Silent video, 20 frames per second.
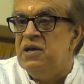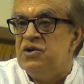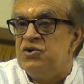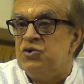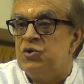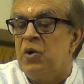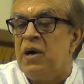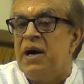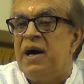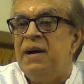
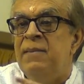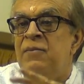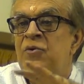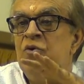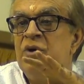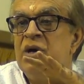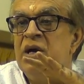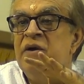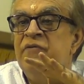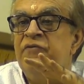So I am
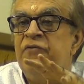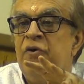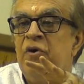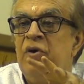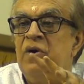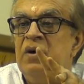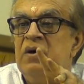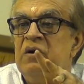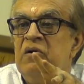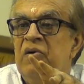looking
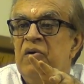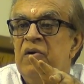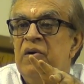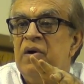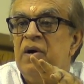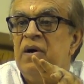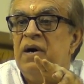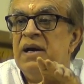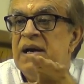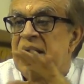for
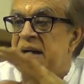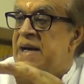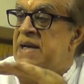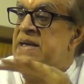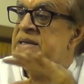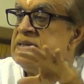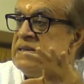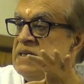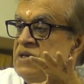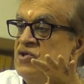
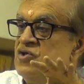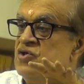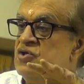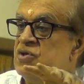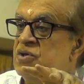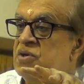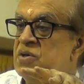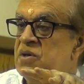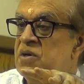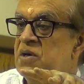alliances